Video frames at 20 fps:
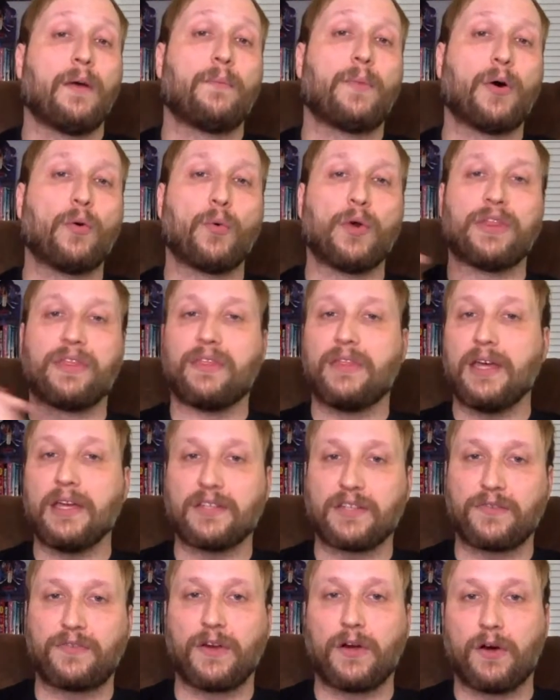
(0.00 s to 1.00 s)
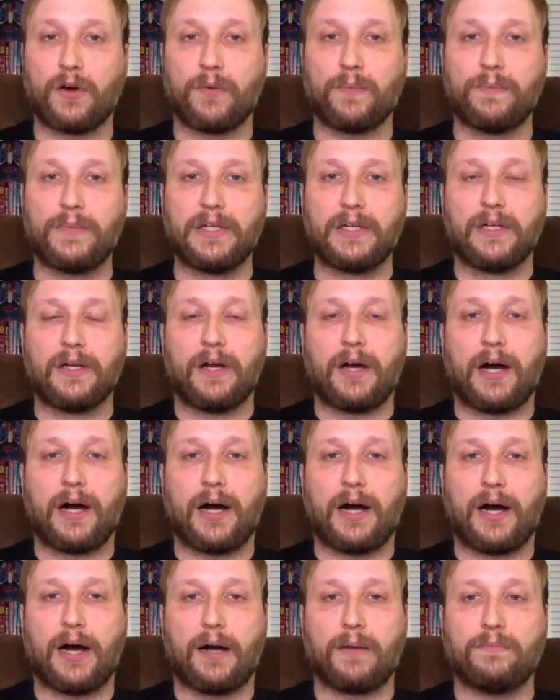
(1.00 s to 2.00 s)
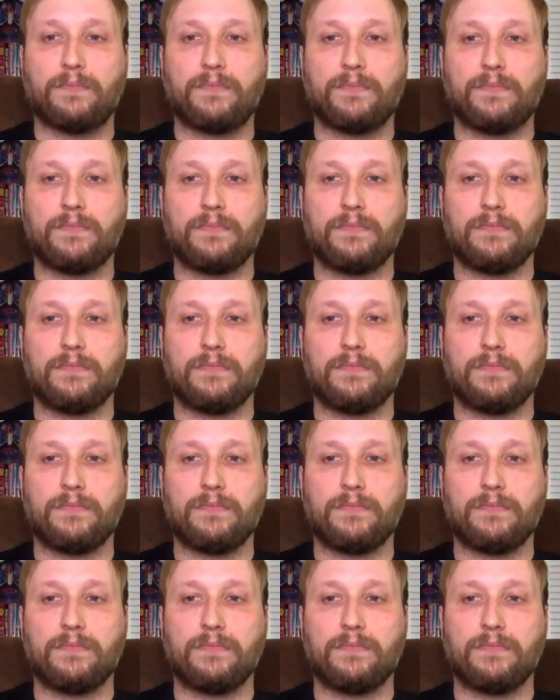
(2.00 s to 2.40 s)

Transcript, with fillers: But with this film, um,